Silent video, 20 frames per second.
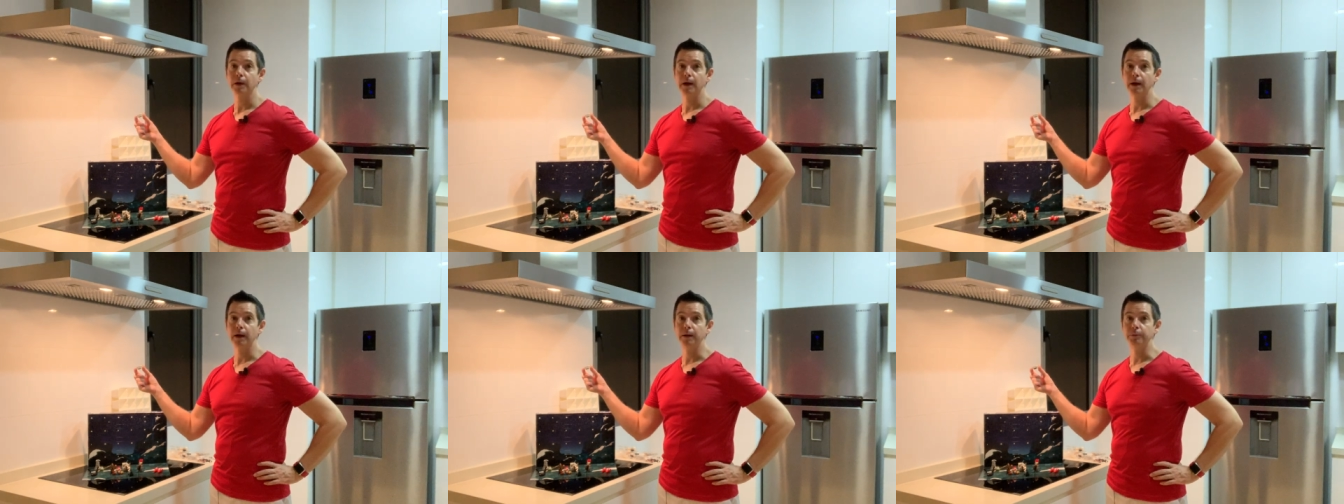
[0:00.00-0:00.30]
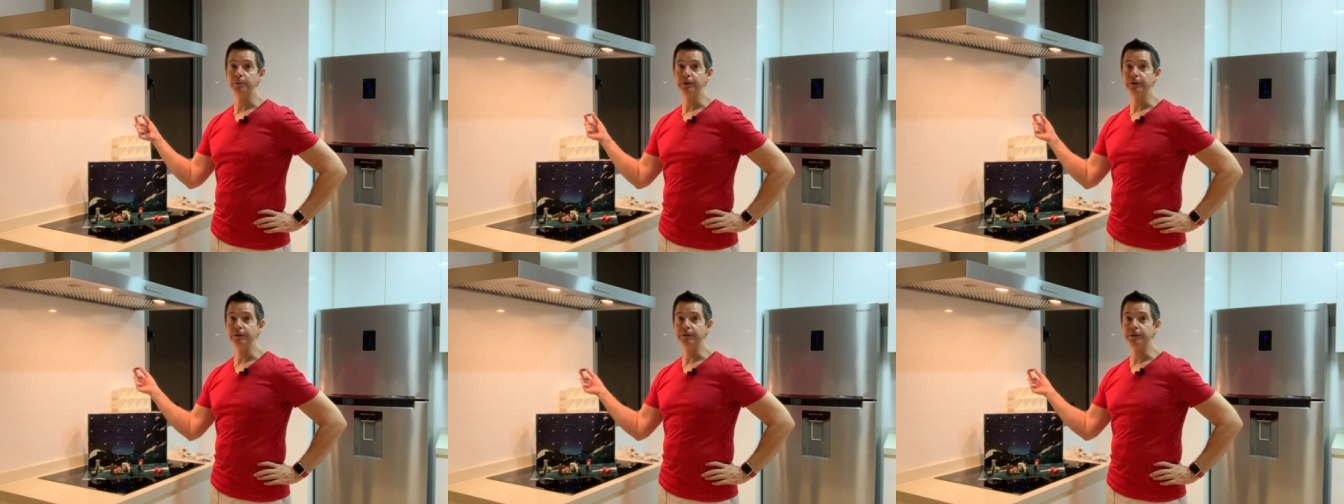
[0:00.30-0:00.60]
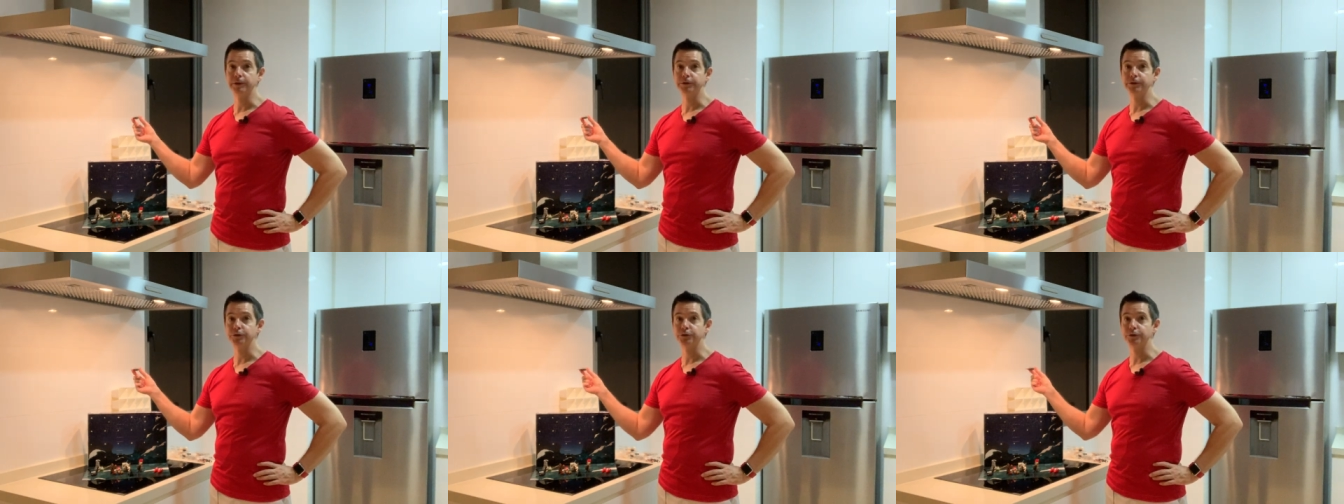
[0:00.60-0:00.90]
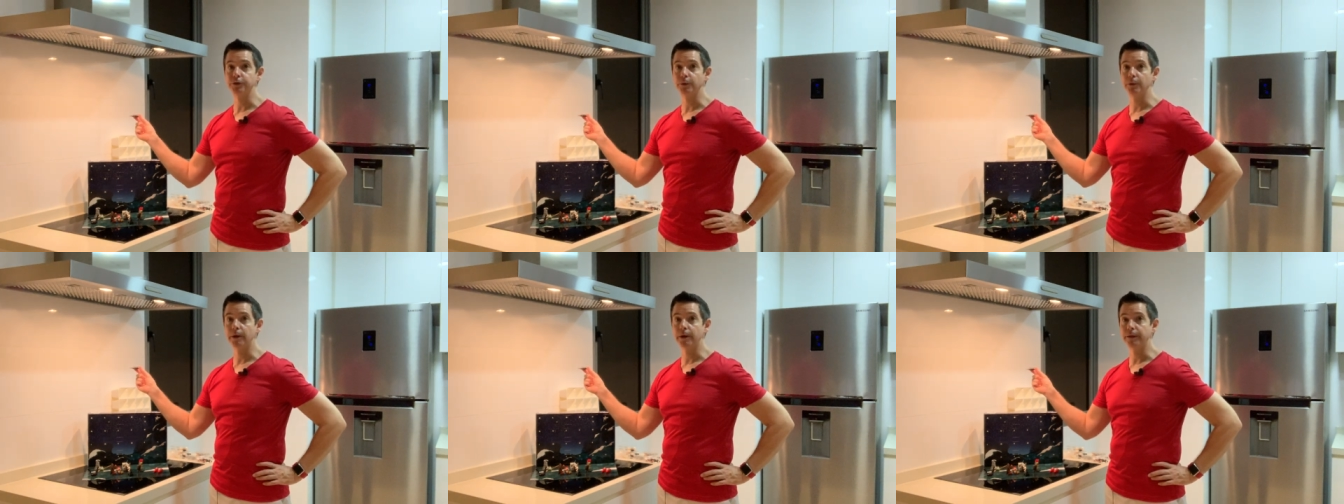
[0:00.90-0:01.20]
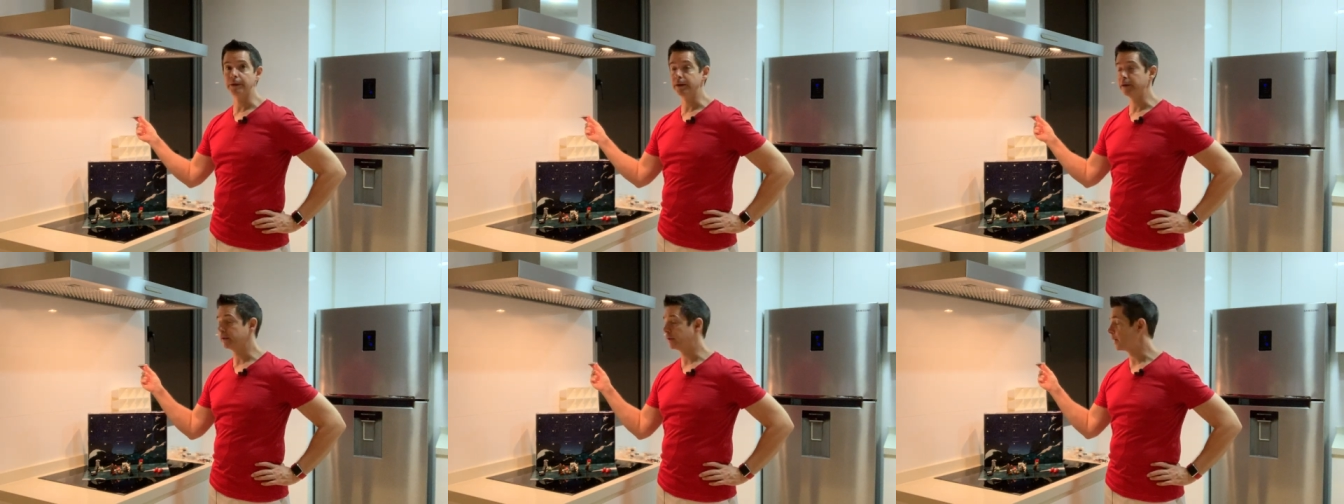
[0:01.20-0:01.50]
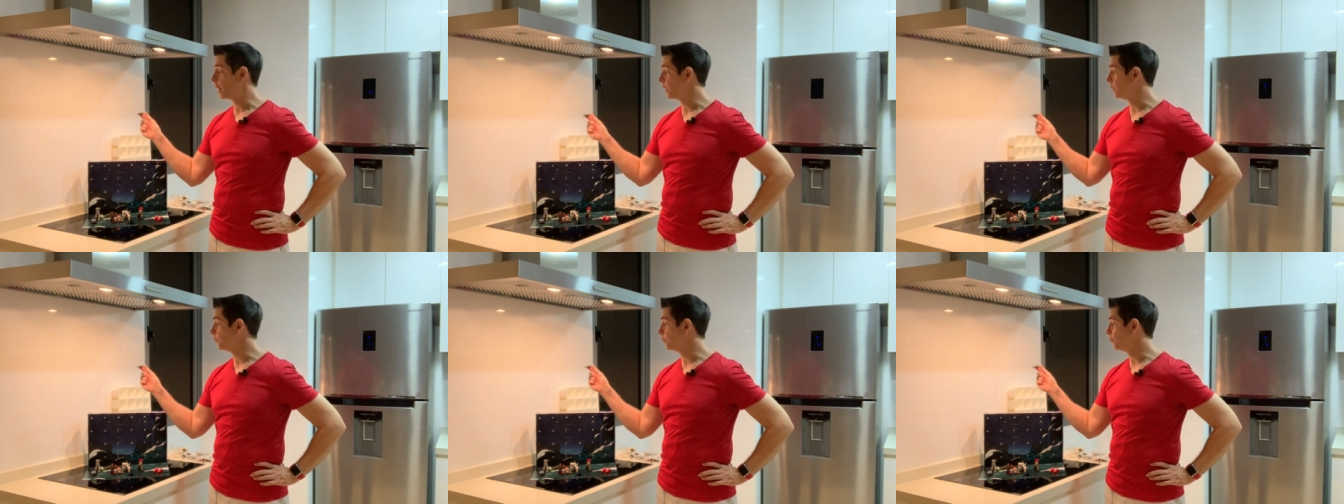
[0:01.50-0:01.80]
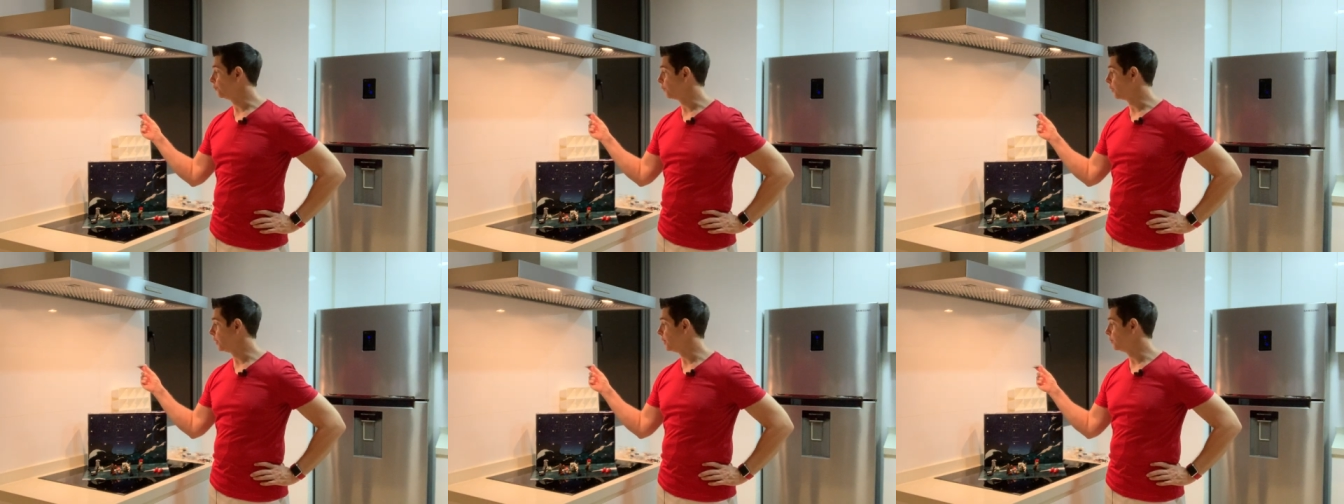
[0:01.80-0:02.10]
I believe this is the one that
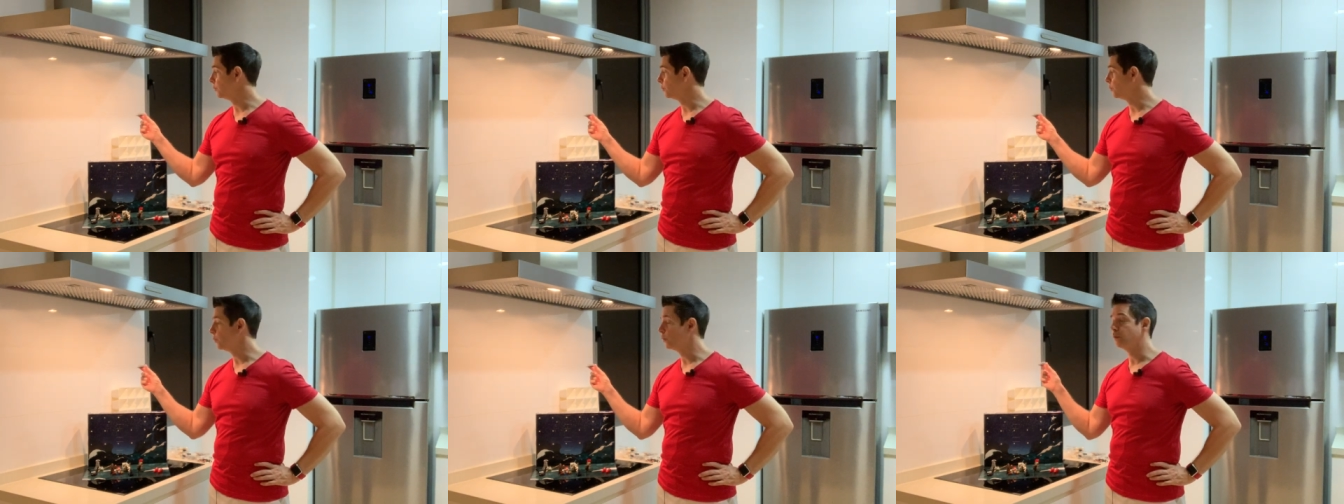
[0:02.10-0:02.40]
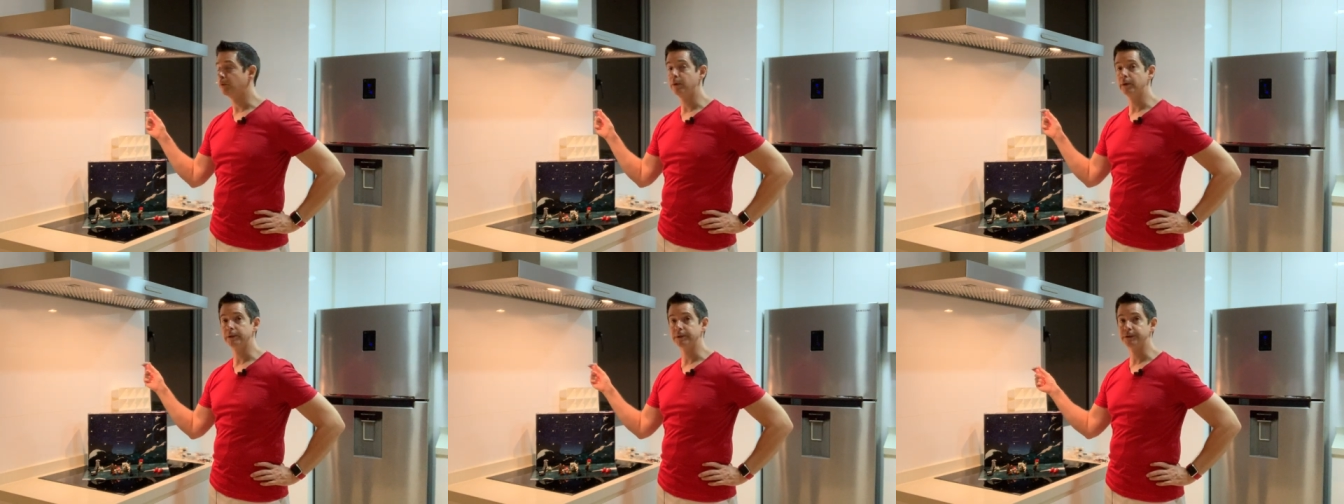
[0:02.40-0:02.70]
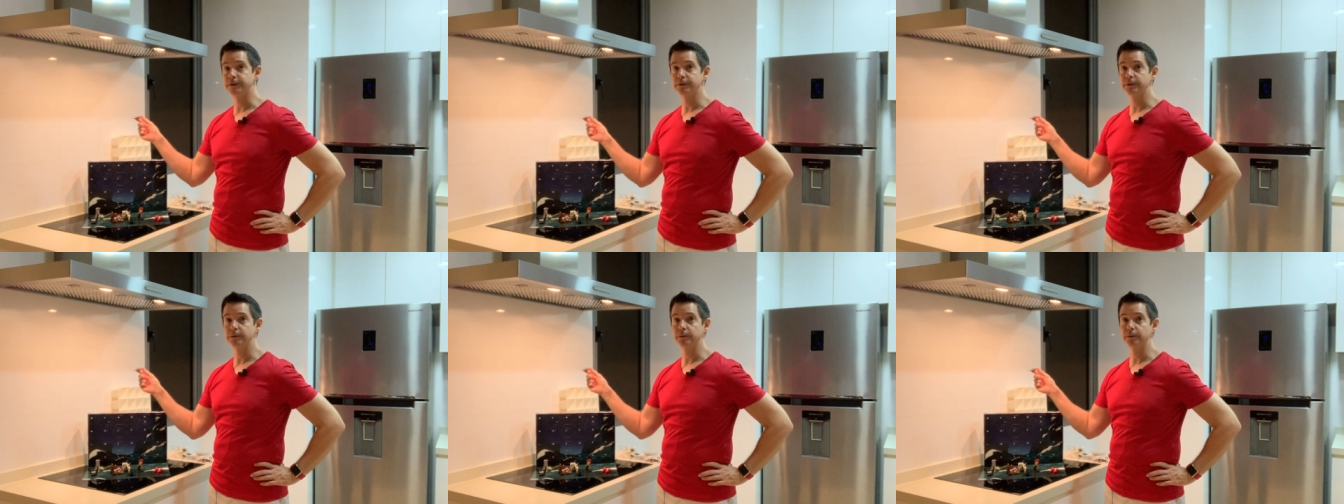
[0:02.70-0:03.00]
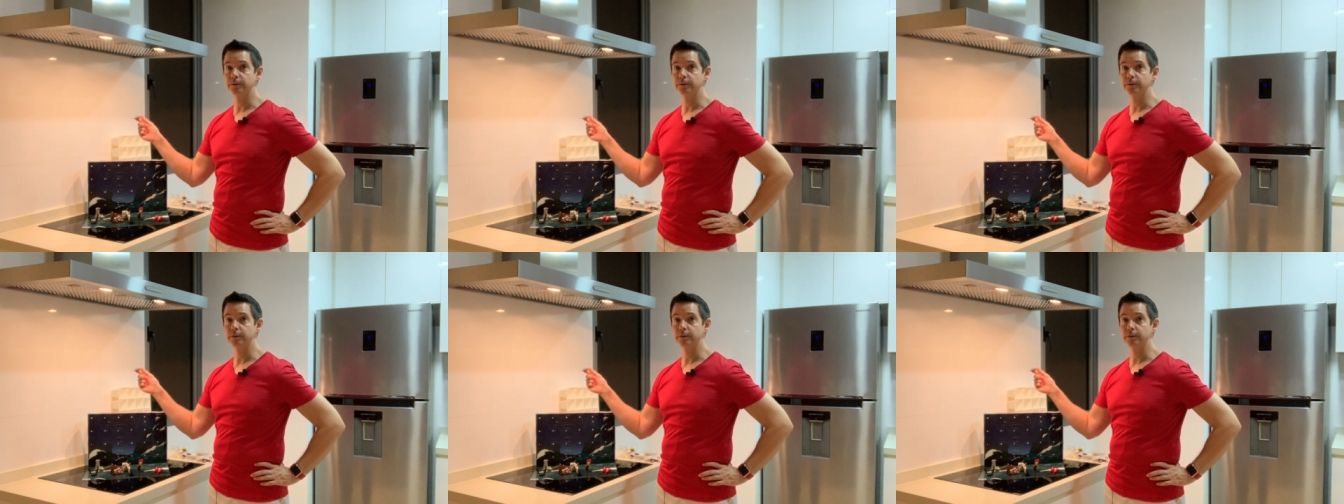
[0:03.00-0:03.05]
Kylo Ren was,